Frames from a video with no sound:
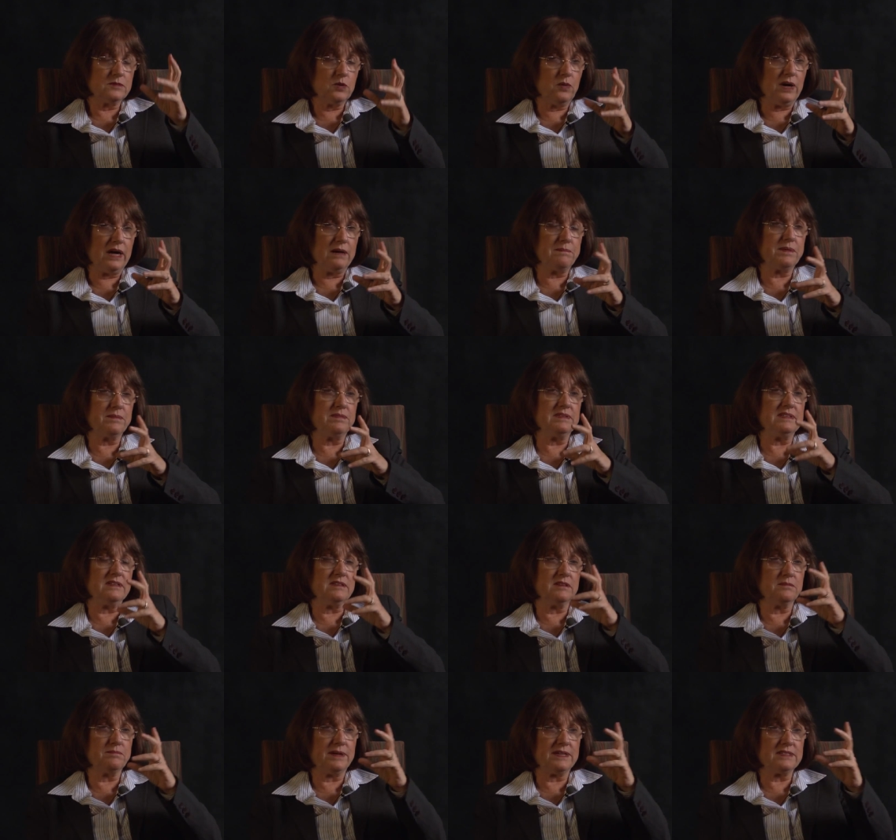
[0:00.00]
why people
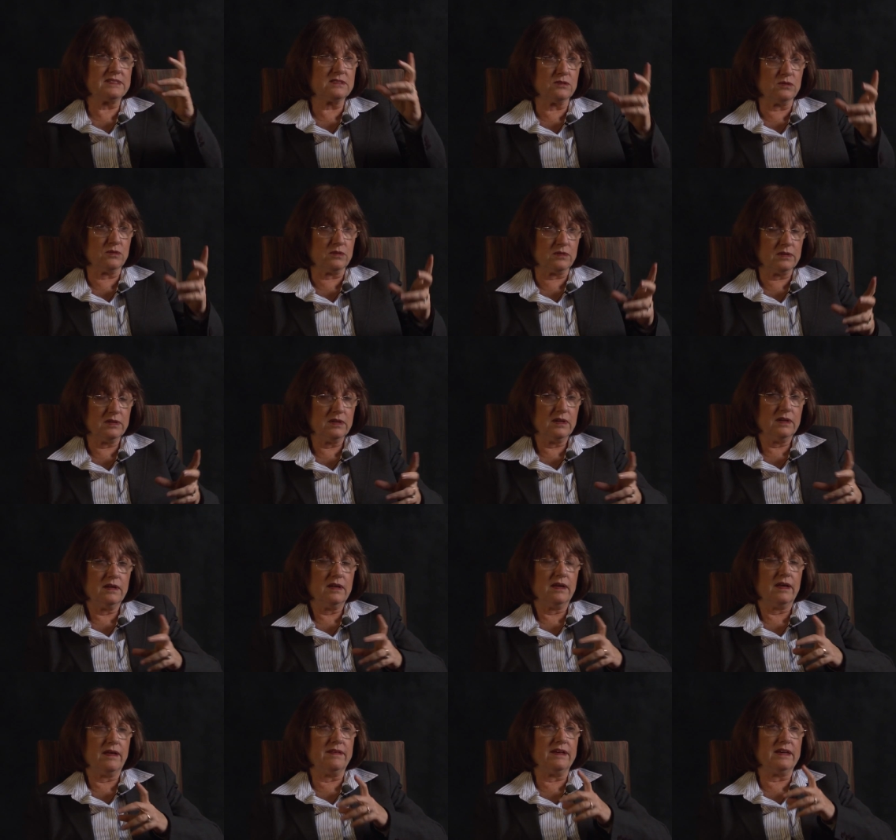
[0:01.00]
didn't pass on
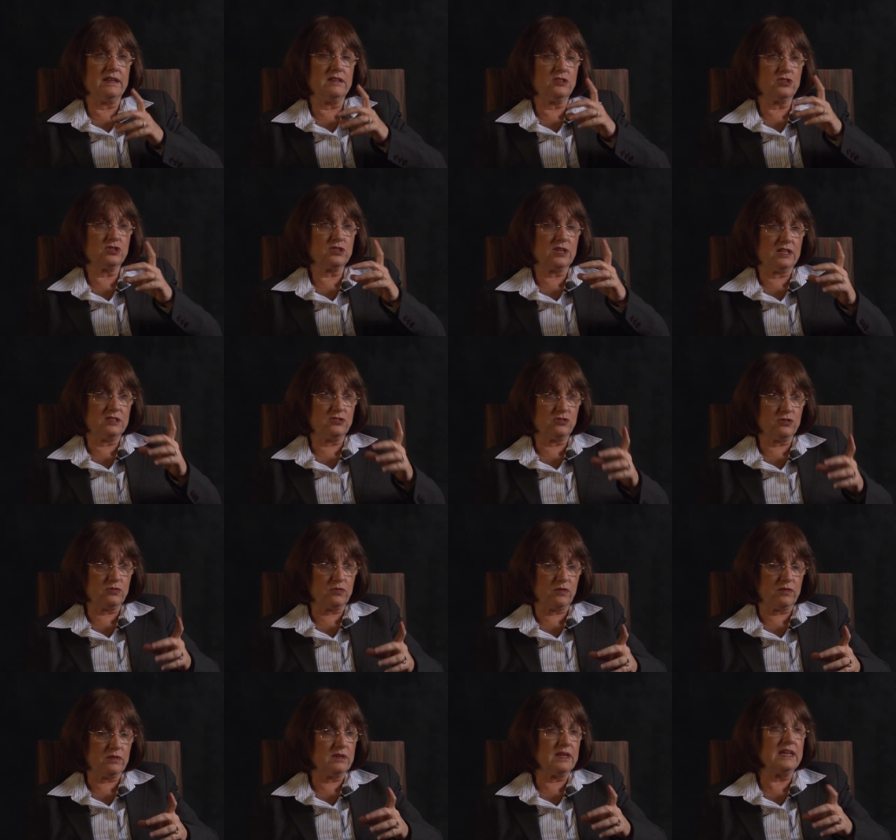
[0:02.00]
the Yiddish culture
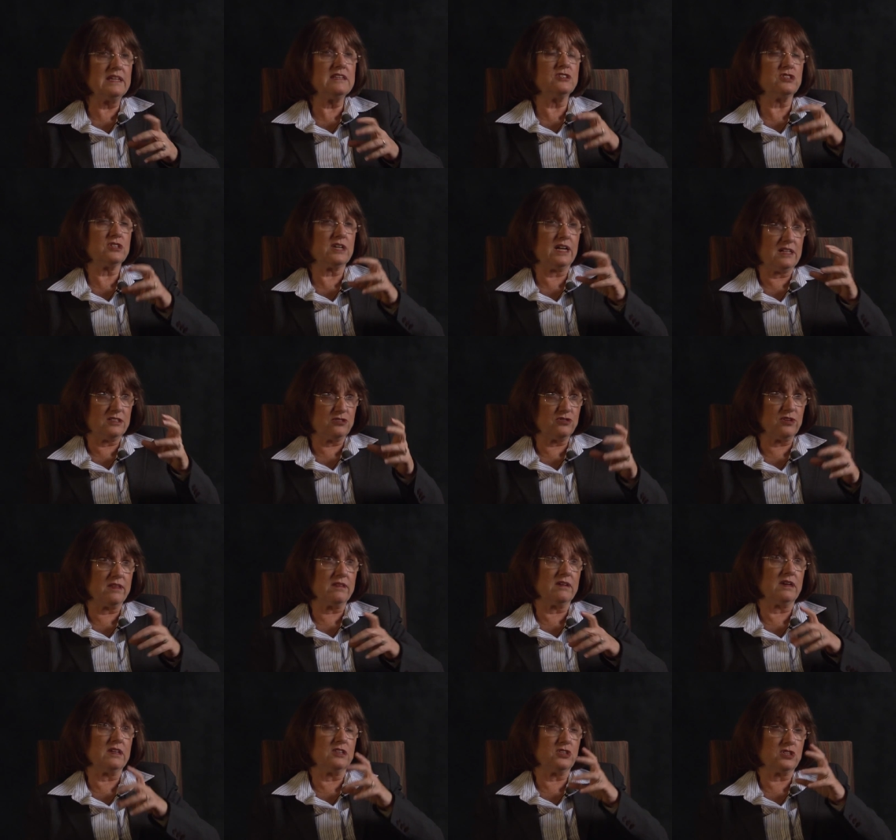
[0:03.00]
to the Yiddish culture
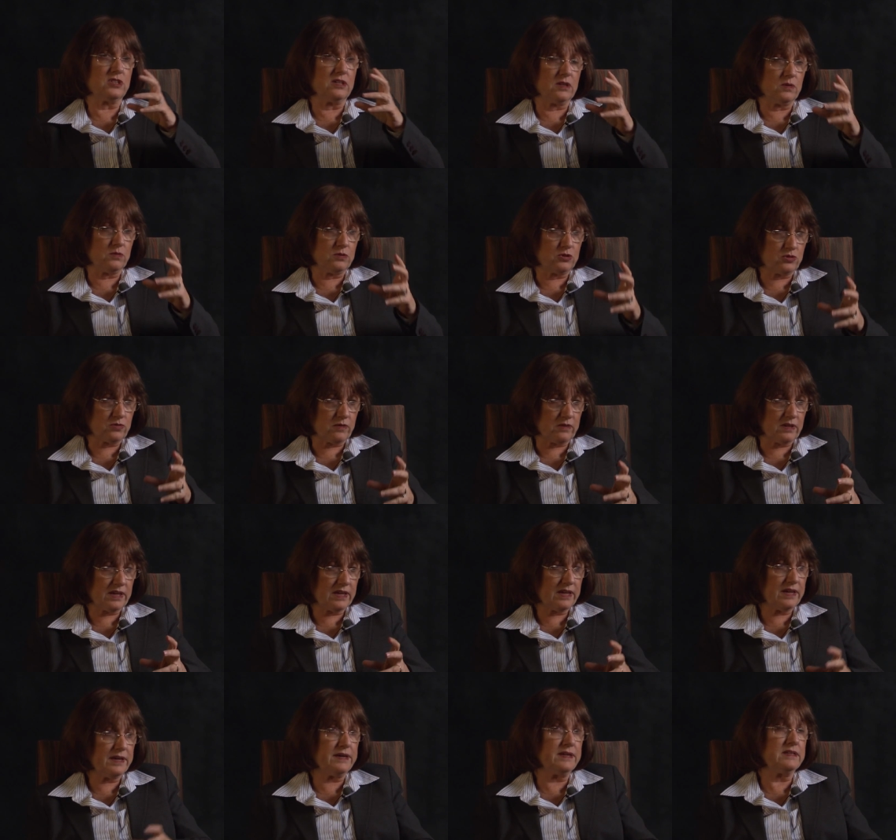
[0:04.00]
and the Yiddish language to the
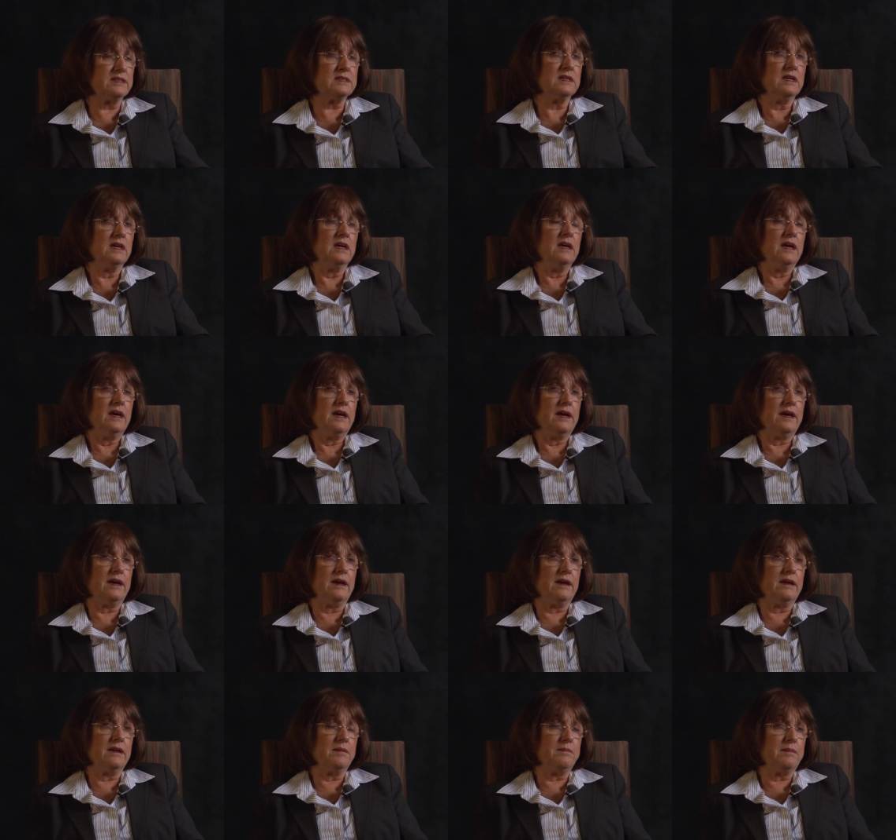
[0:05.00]
kids,
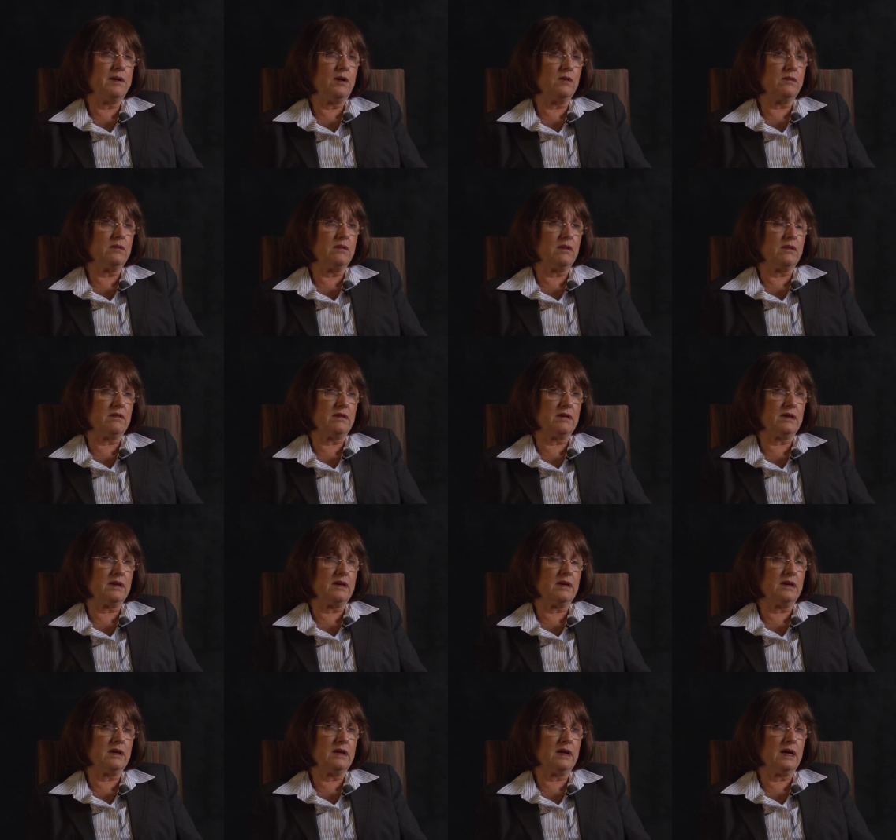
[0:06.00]
and about
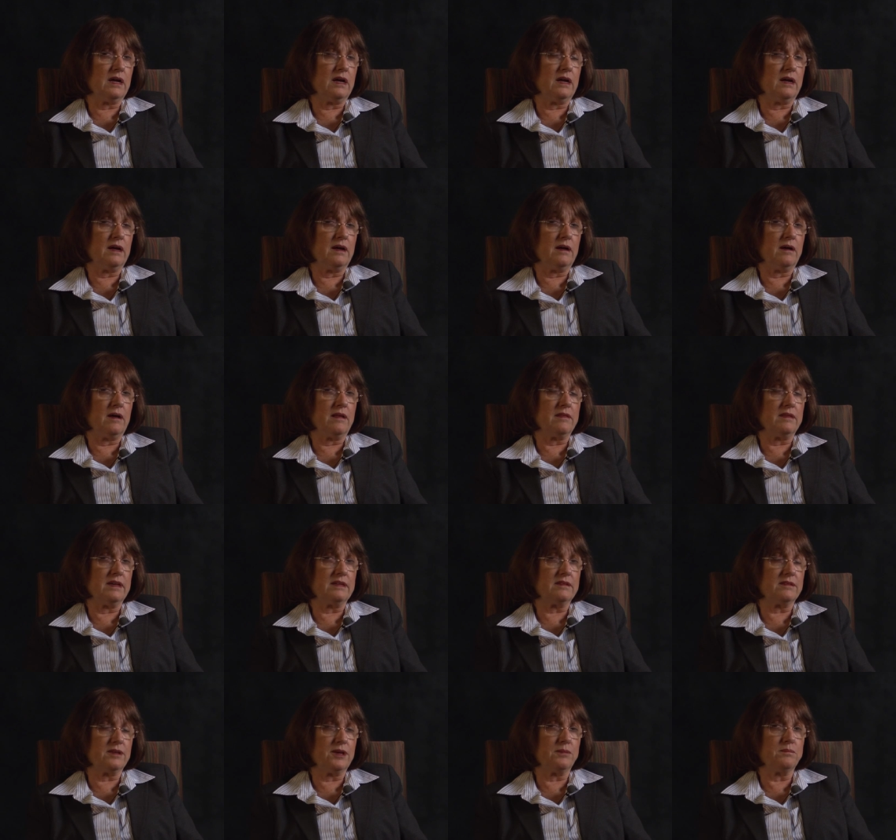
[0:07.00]
the the
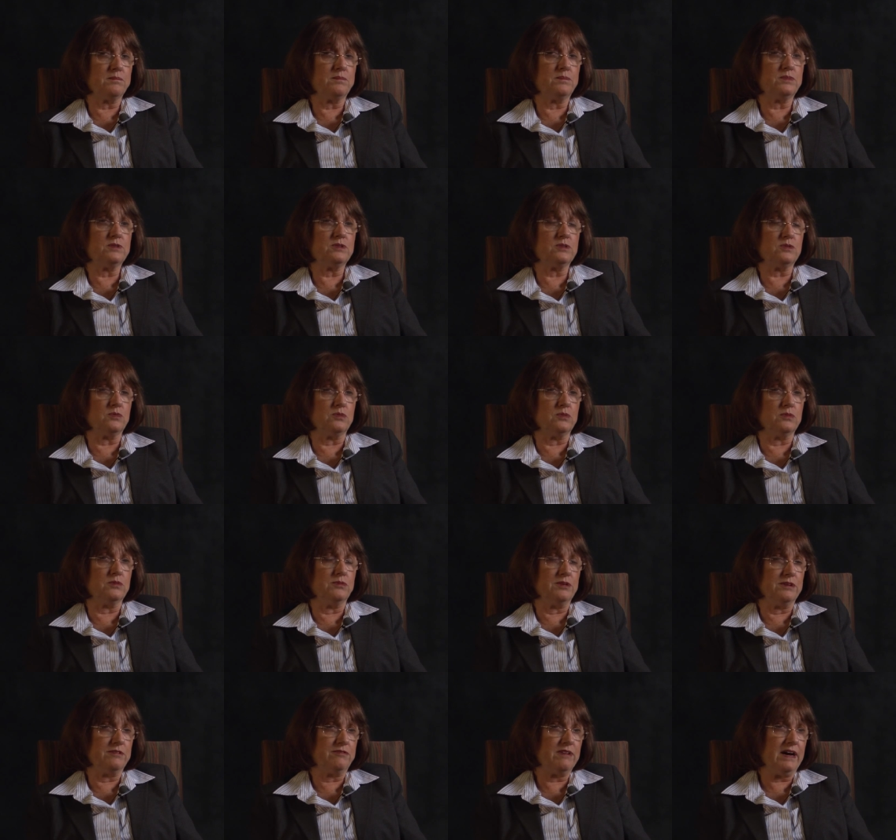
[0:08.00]
attempts to
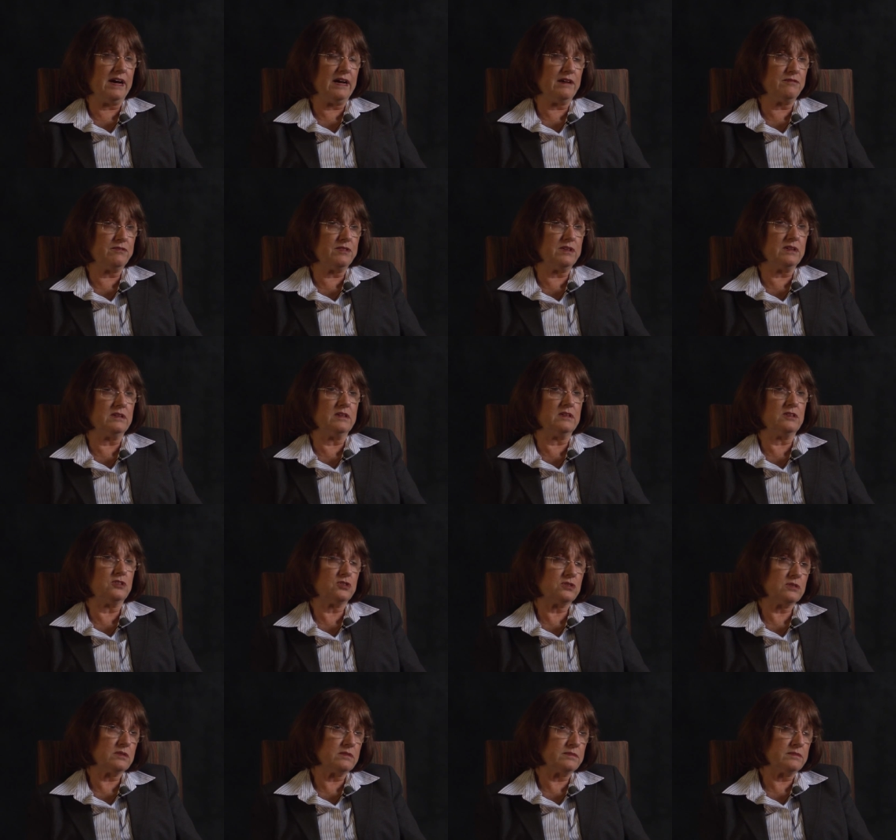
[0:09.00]
revive
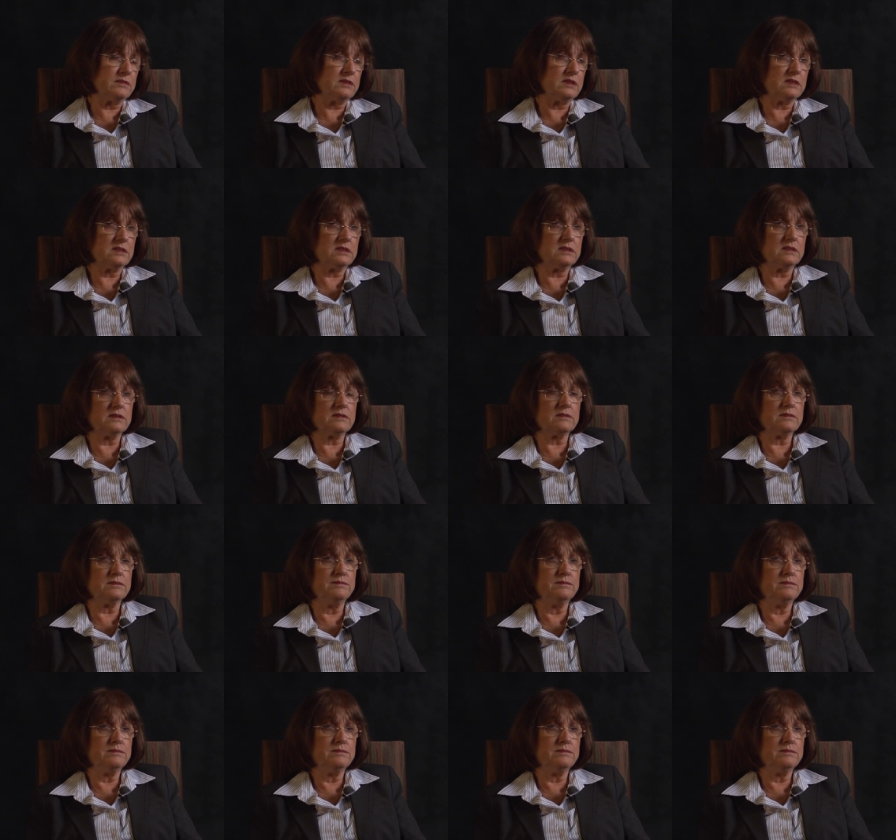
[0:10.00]
Yiddish. That's it.